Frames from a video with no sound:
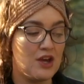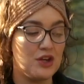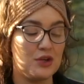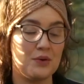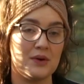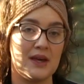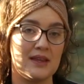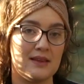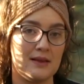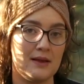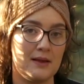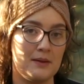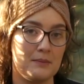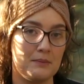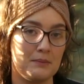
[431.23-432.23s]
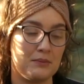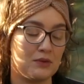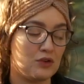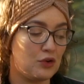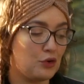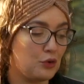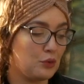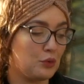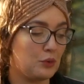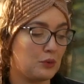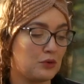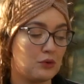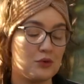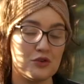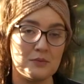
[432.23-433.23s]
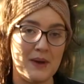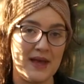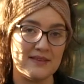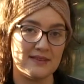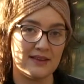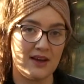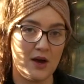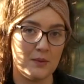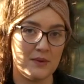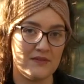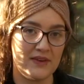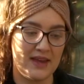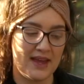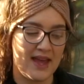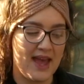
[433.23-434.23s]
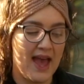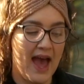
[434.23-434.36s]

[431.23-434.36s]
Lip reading: you get the 2 saucepans that come with it,